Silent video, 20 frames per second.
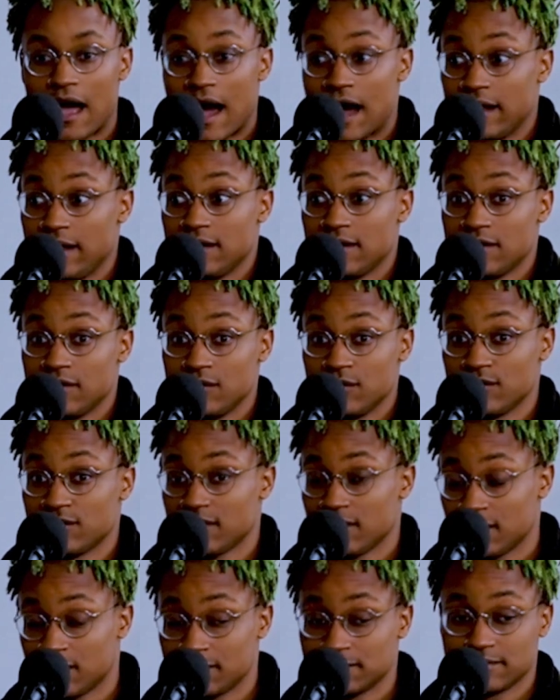I need to do
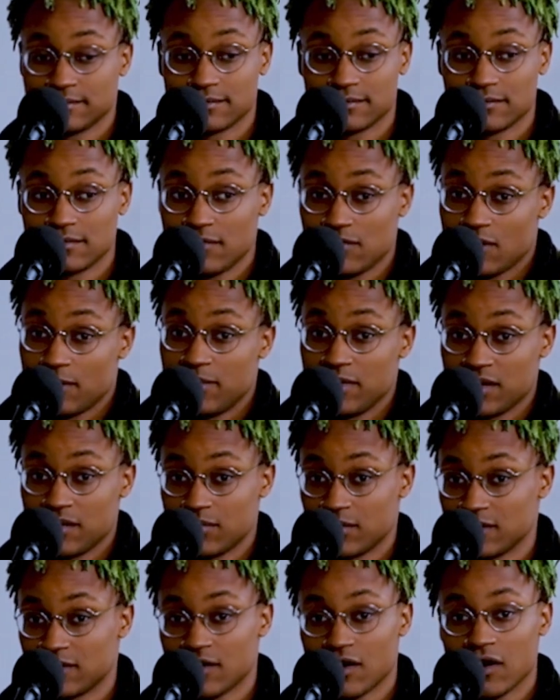something. So I picked
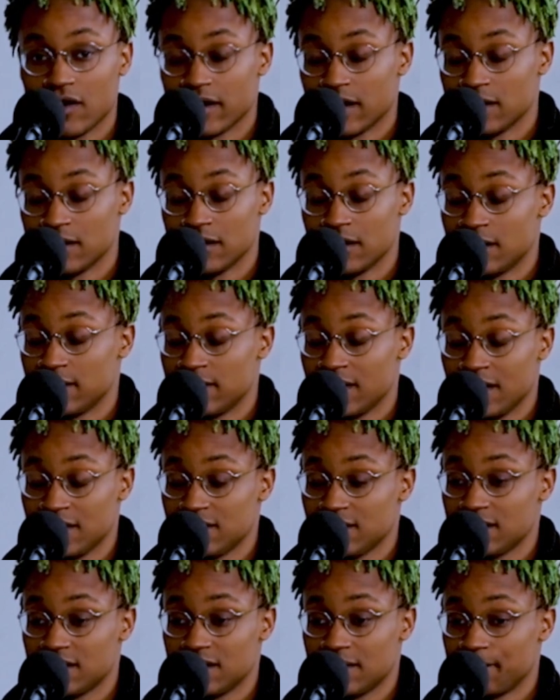up guitar and I love that
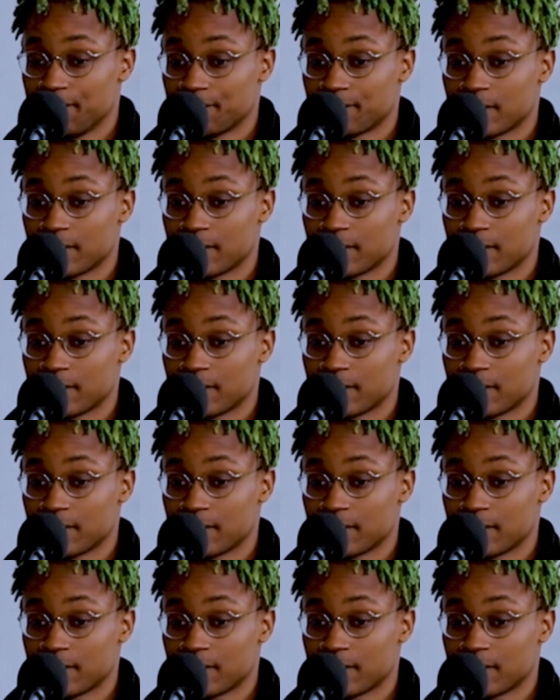shit.